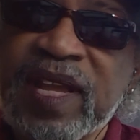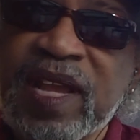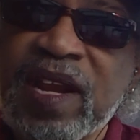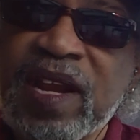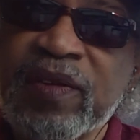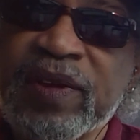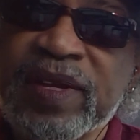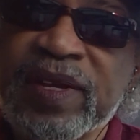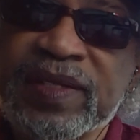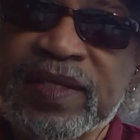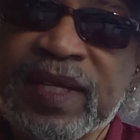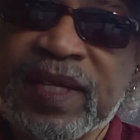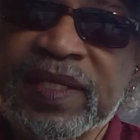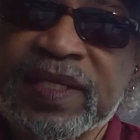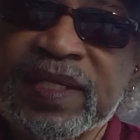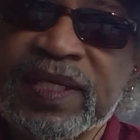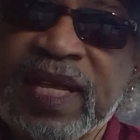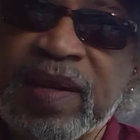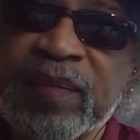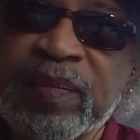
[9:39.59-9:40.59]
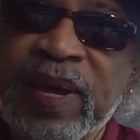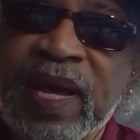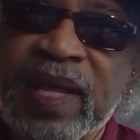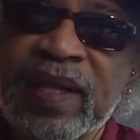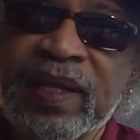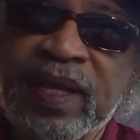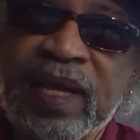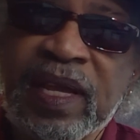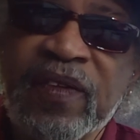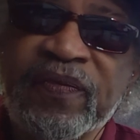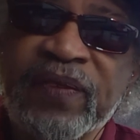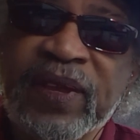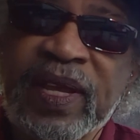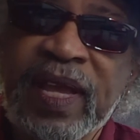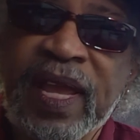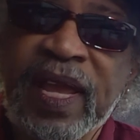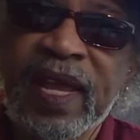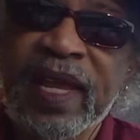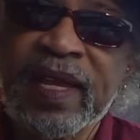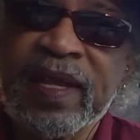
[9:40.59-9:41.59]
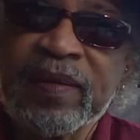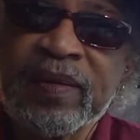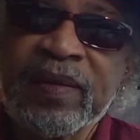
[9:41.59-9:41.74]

areas is set by the FAA.